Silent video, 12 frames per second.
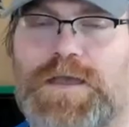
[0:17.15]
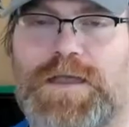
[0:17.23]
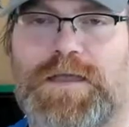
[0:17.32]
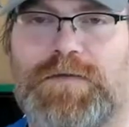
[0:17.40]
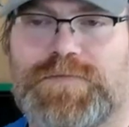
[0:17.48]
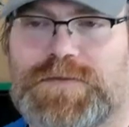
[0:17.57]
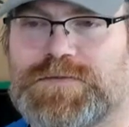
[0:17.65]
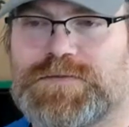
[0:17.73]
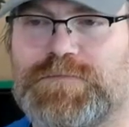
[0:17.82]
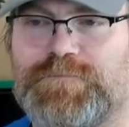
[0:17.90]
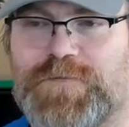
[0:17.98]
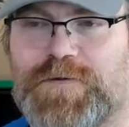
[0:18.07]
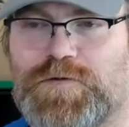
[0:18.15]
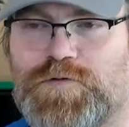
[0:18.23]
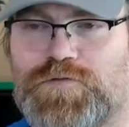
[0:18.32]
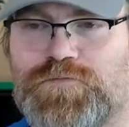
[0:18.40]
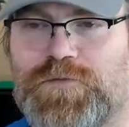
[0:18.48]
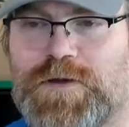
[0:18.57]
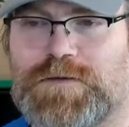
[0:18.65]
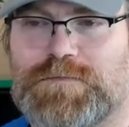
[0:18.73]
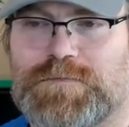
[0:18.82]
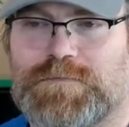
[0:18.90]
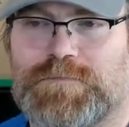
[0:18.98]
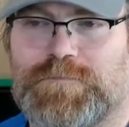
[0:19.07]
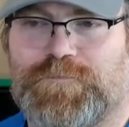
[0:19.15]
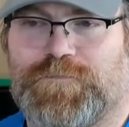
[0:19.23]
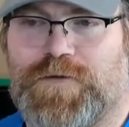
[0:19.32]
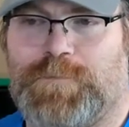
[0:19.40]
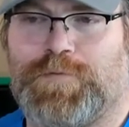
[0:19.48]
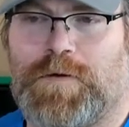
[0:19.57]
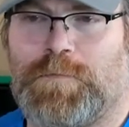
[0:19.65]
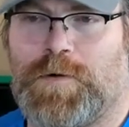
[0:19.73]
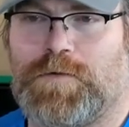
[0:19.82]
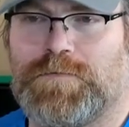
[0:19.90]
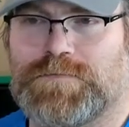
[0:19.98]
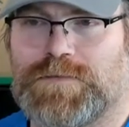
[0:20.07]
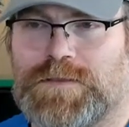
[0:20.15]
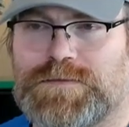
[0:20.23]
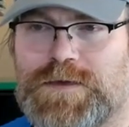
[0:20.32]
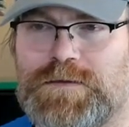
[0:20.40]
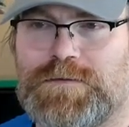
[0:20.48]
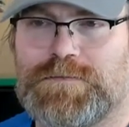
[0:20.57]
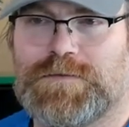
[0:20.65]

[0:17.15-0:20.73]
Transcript: I have this very cool drink. Free promo, Lindsay.